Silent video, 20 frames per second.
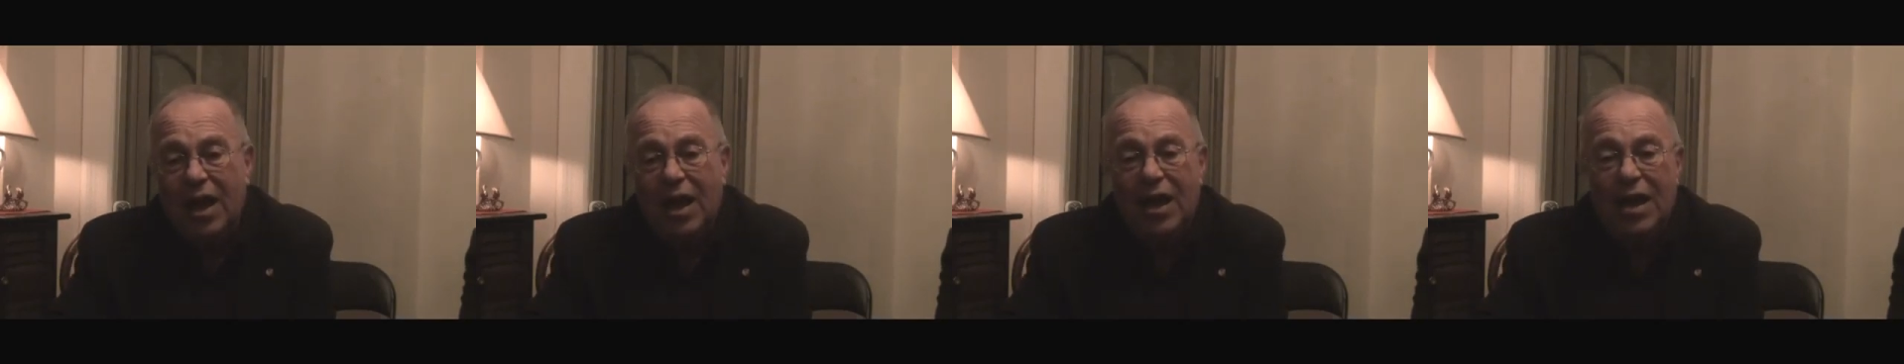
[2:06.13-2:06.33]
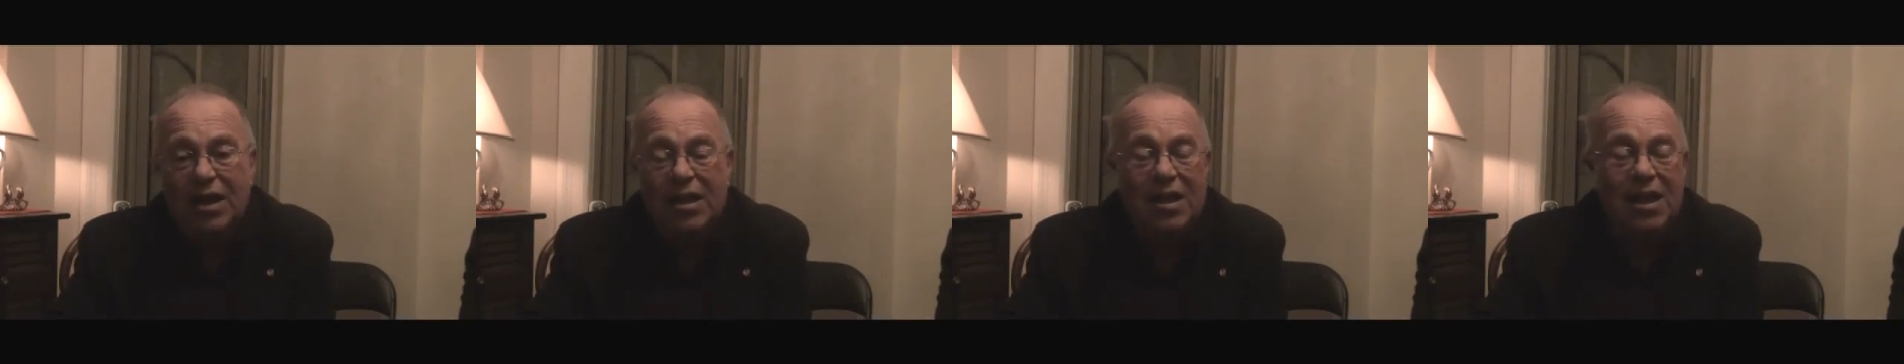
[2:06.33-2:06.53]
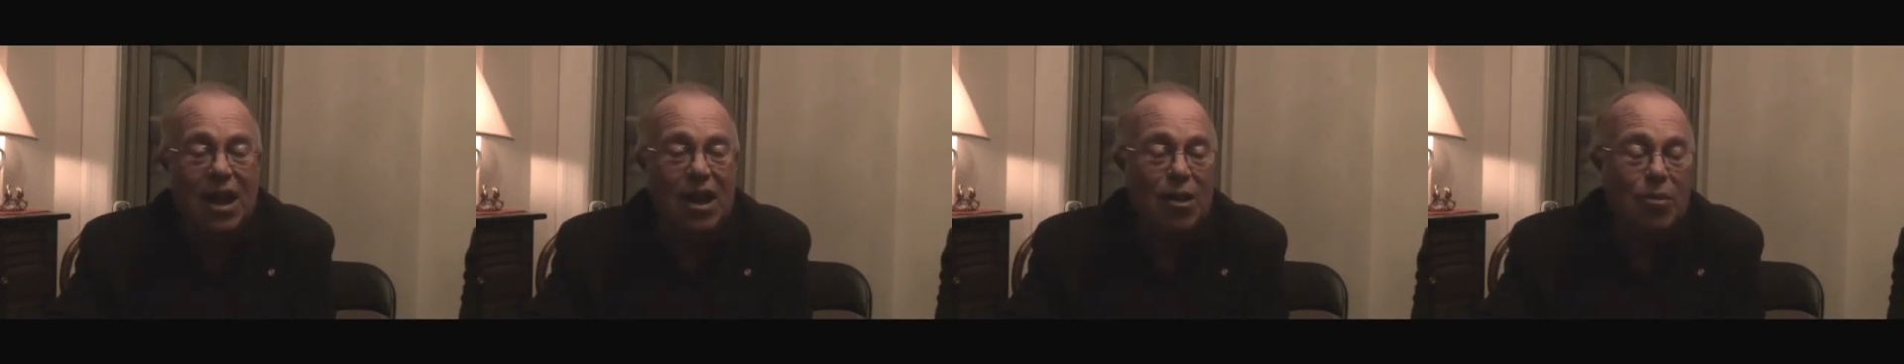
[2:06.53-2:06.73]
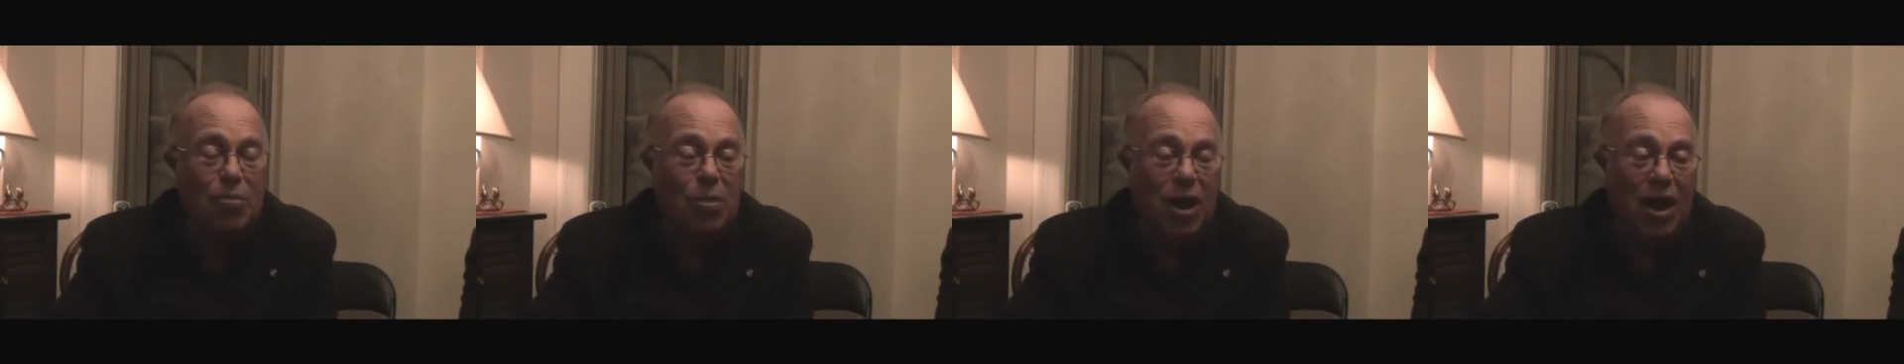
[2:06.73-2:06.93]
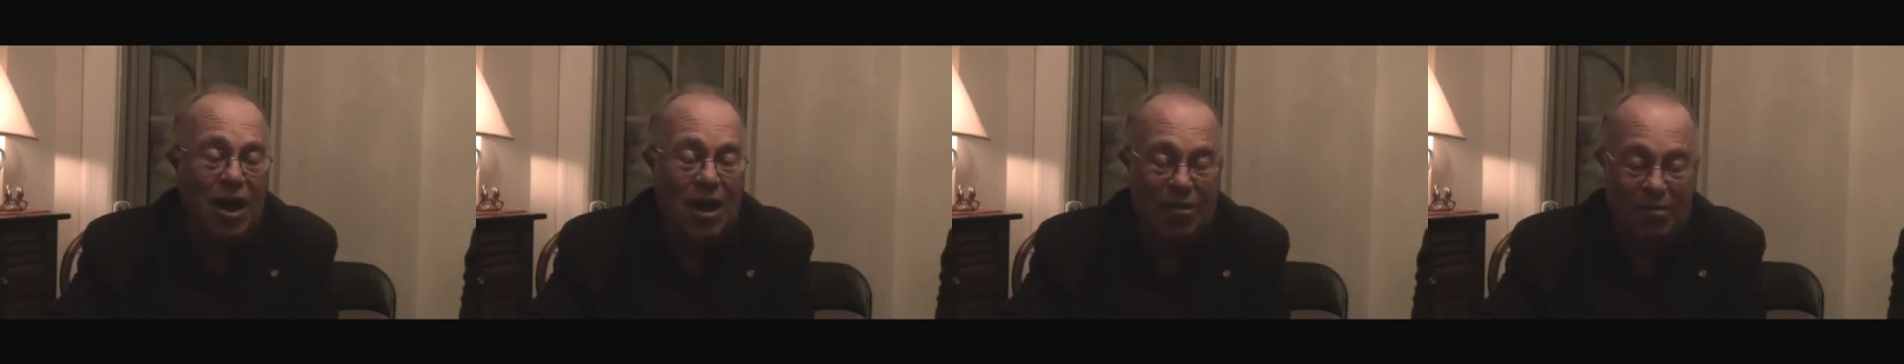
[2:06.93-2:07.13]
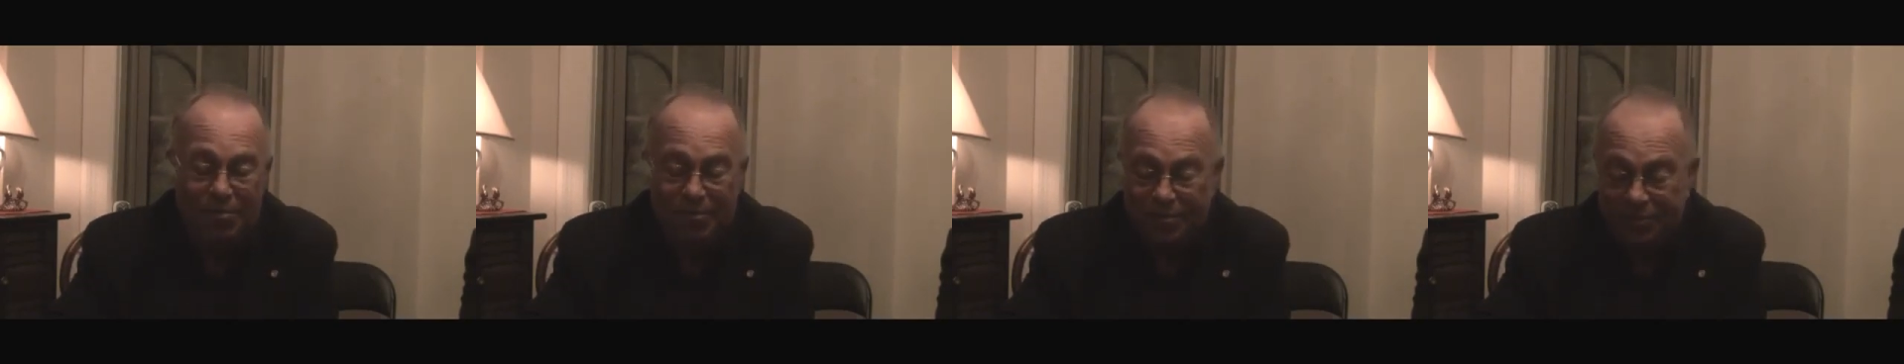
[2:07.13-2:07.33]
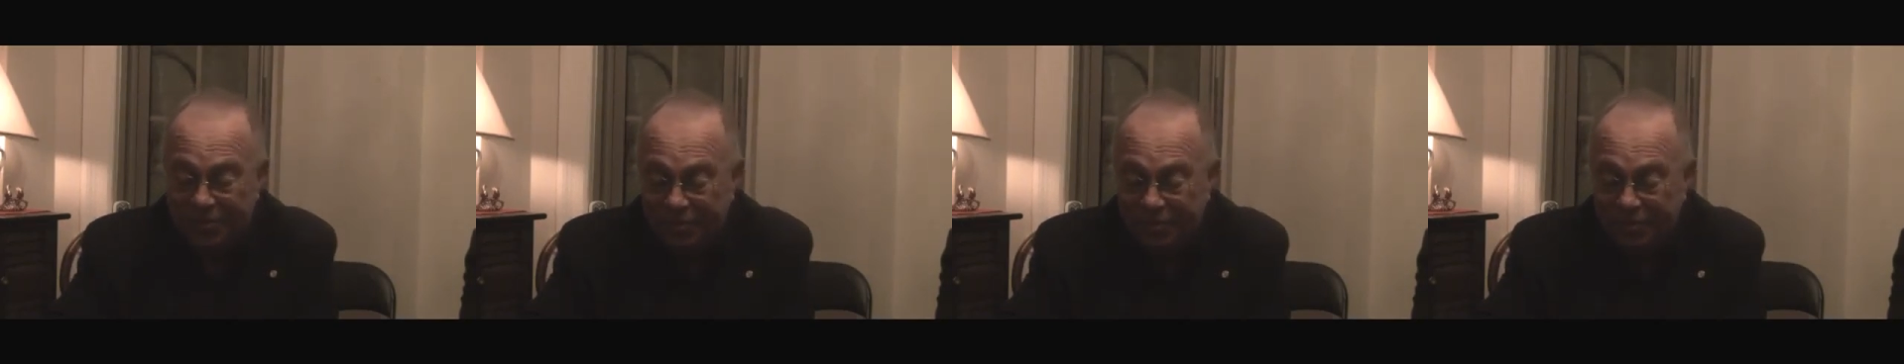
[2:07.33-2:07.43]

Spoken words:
thereby...